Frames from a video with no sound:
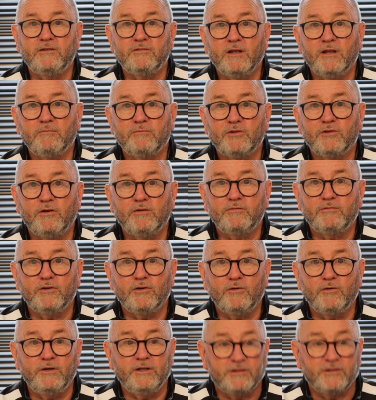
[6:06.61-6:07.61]
Sometimes you've
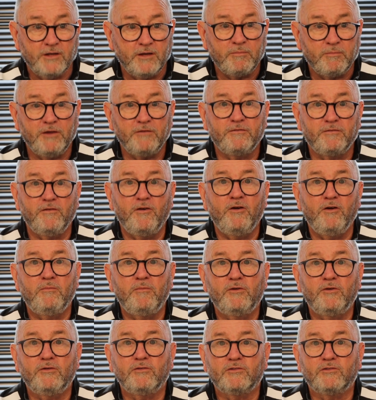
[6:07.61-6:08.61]
got to hit it a bit
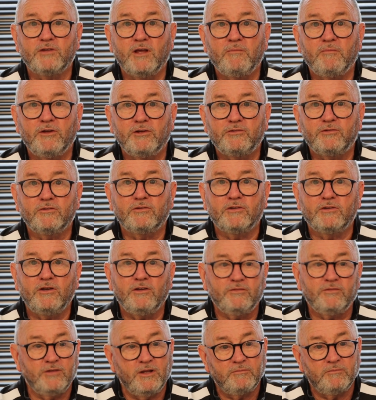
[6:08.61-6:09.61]
firmer on some
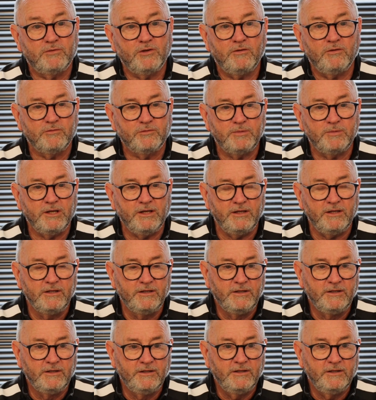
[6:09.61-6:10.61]
AstroTurf, sometimes
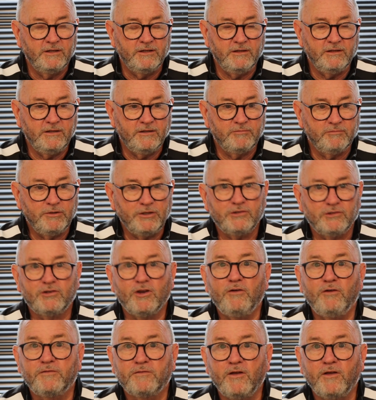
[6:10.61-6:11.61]
a bit
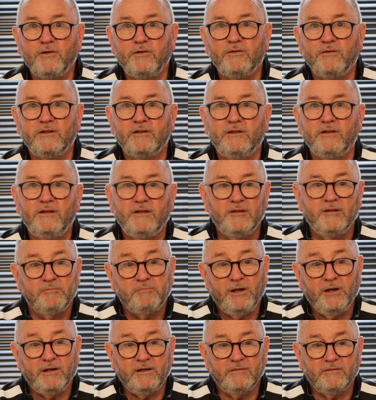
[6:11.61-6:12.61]
softer,
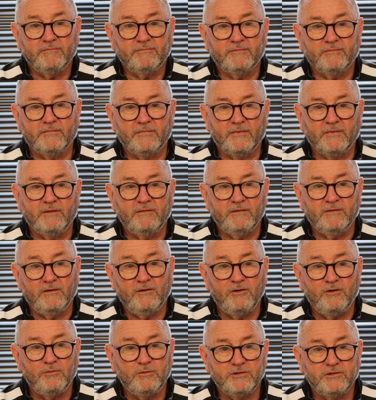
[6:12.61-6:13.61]
but
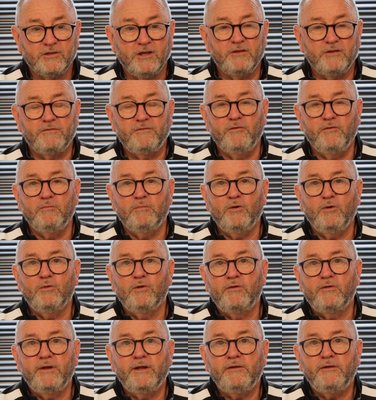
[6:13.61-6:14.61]
I always say the
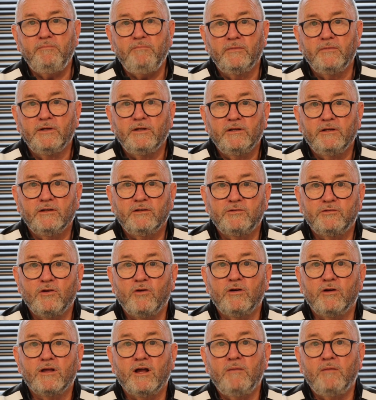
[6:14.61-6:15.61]
footballer in them has
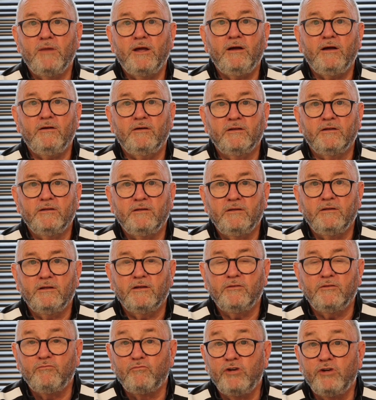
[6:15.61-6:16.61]
got to come out
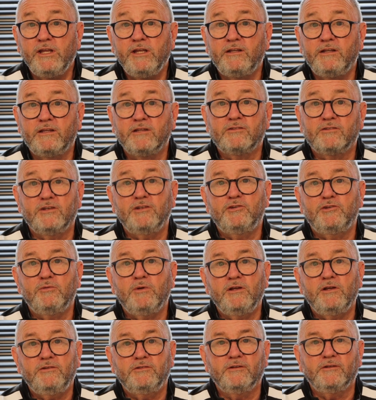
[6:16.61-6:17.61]
and read the
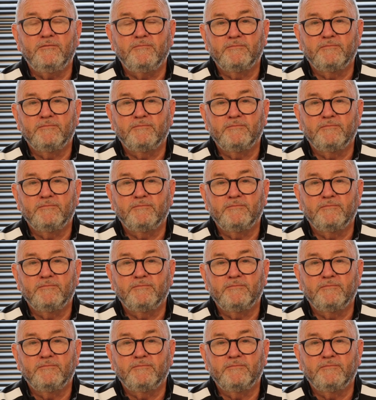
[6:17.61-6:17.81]
situation.